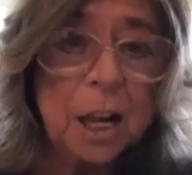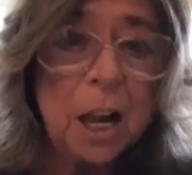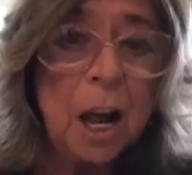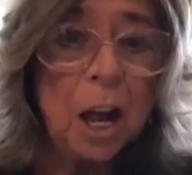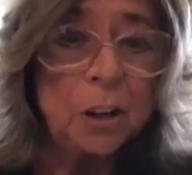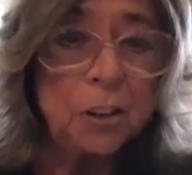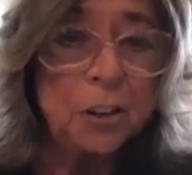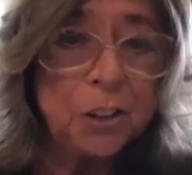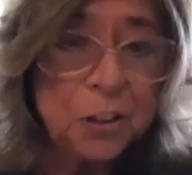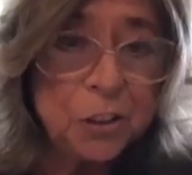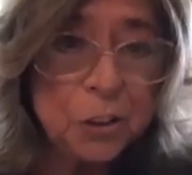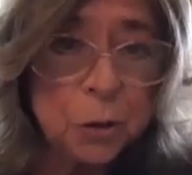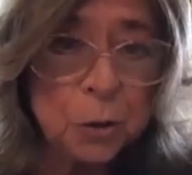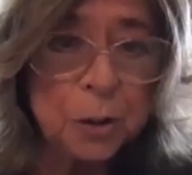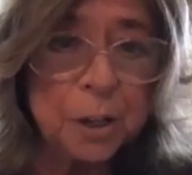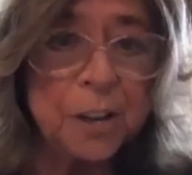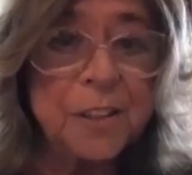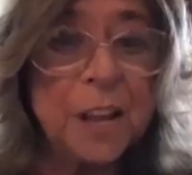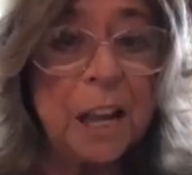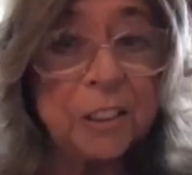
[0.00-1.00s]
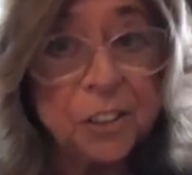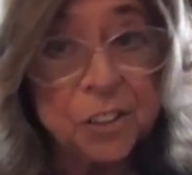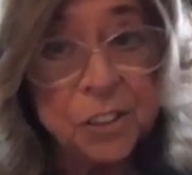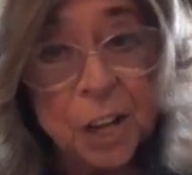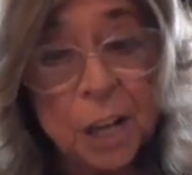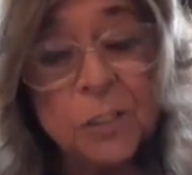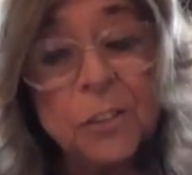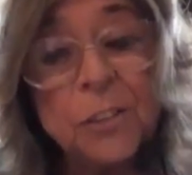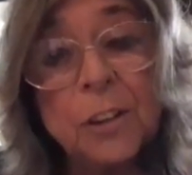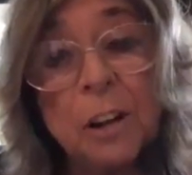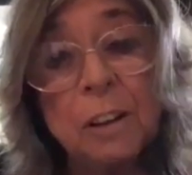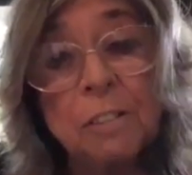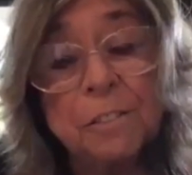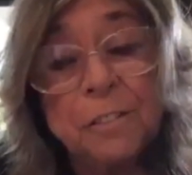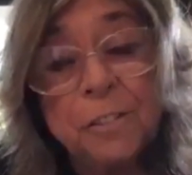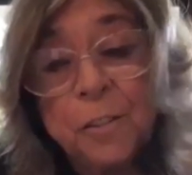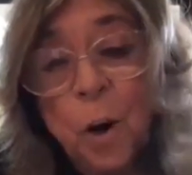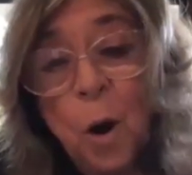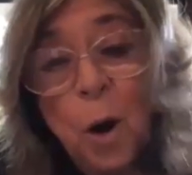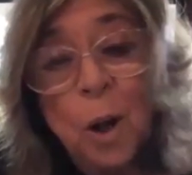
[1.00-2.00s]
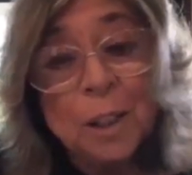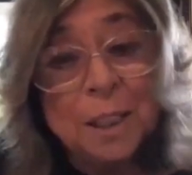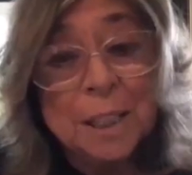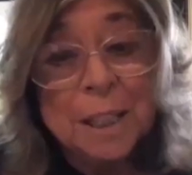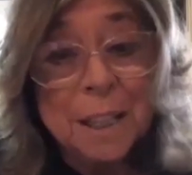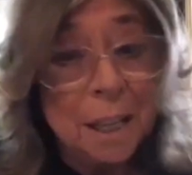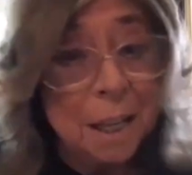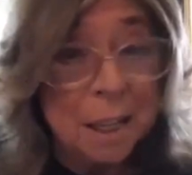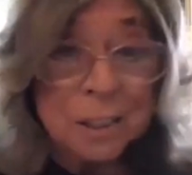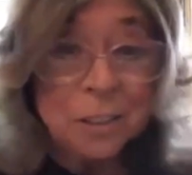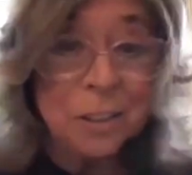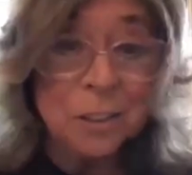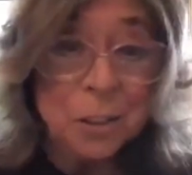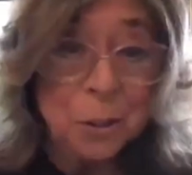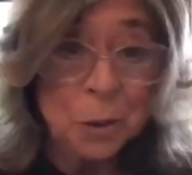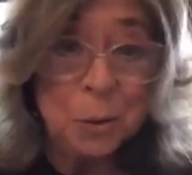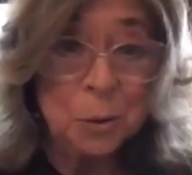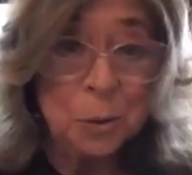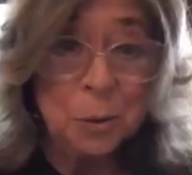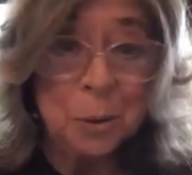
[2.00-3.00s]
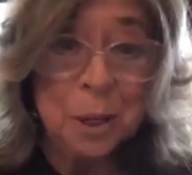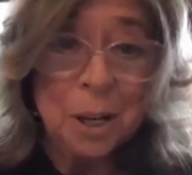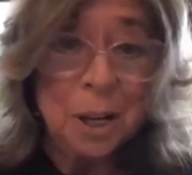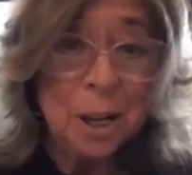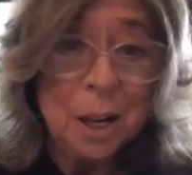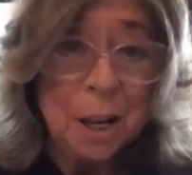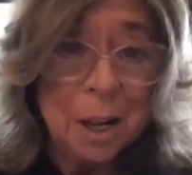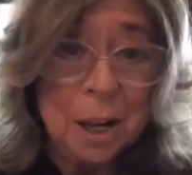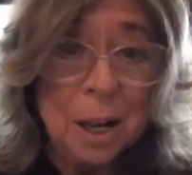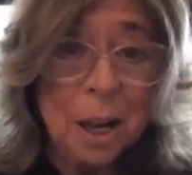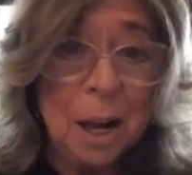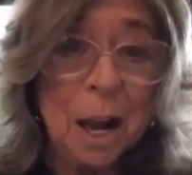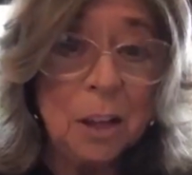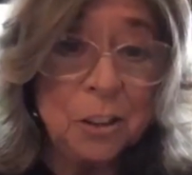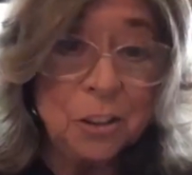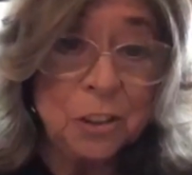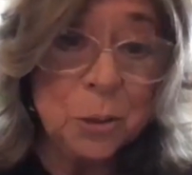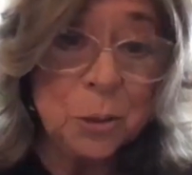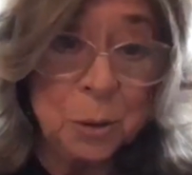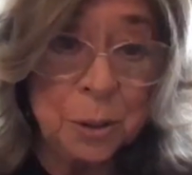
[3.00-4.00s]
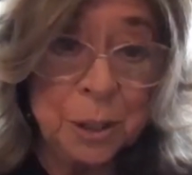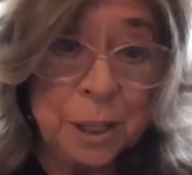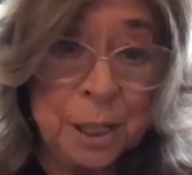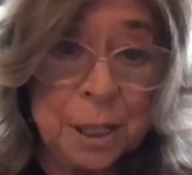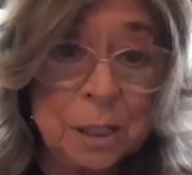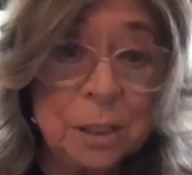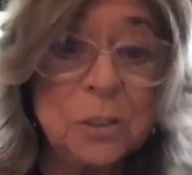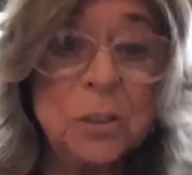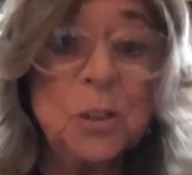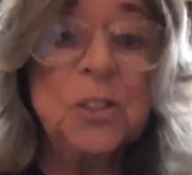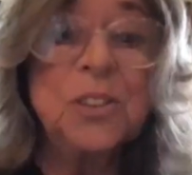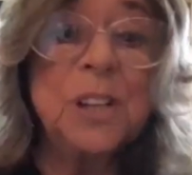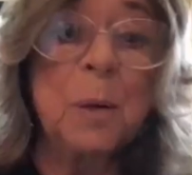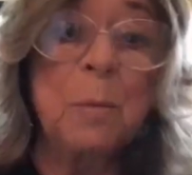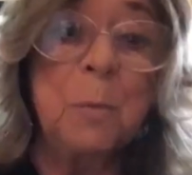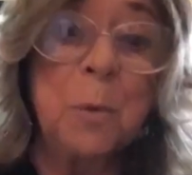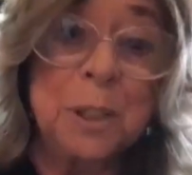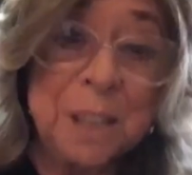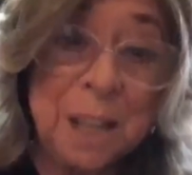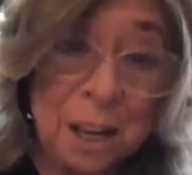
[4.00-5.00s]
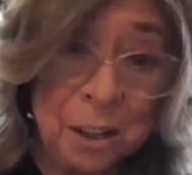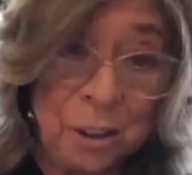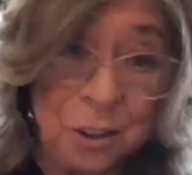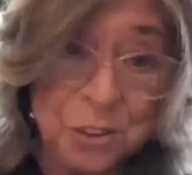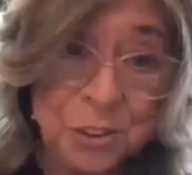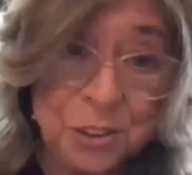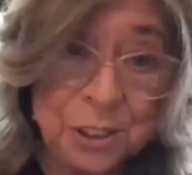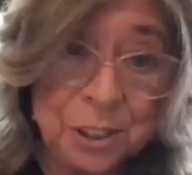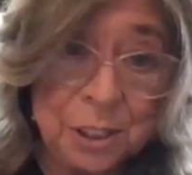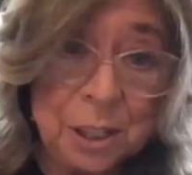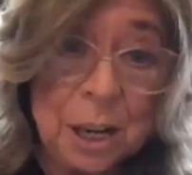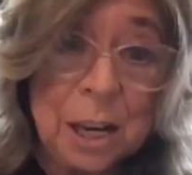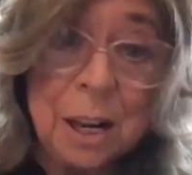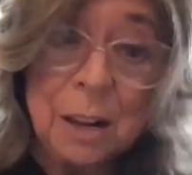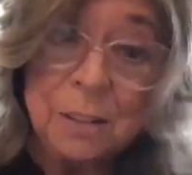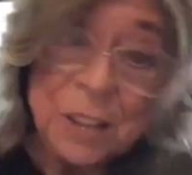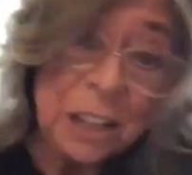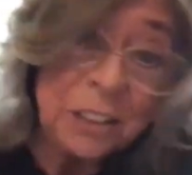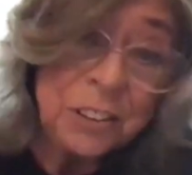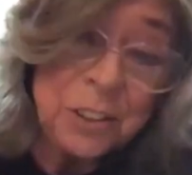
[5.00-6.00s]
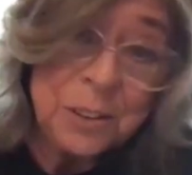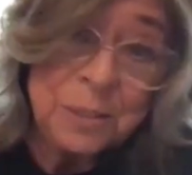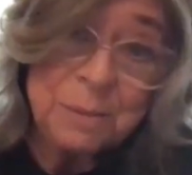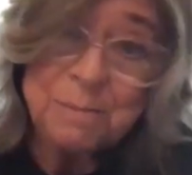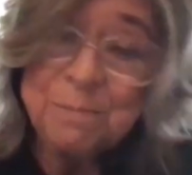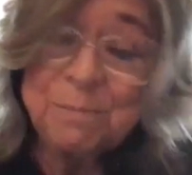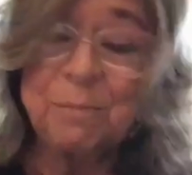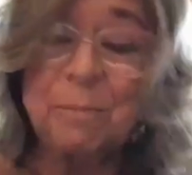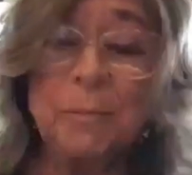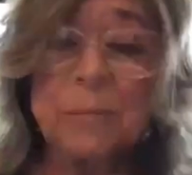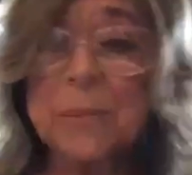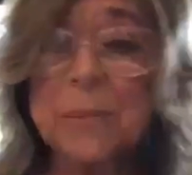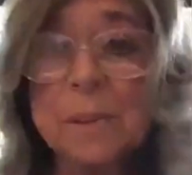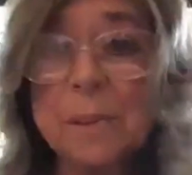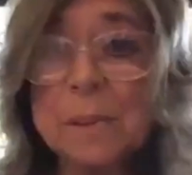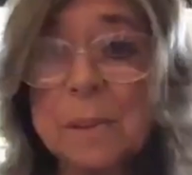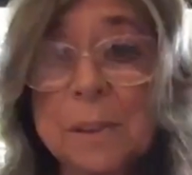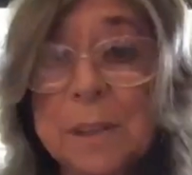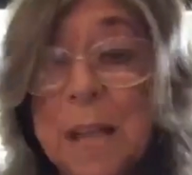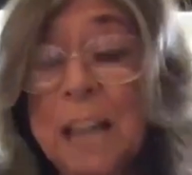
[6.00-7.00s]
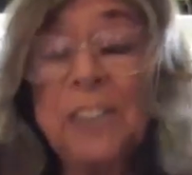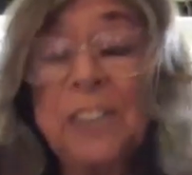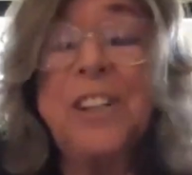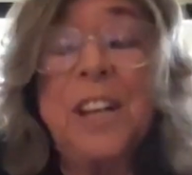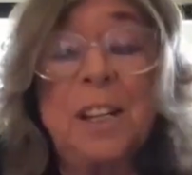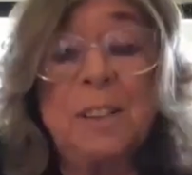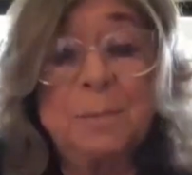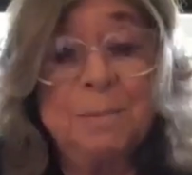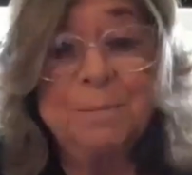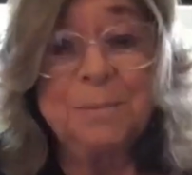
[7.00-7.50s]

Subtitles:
a story, that sense of falling into a story to someone else. That's it.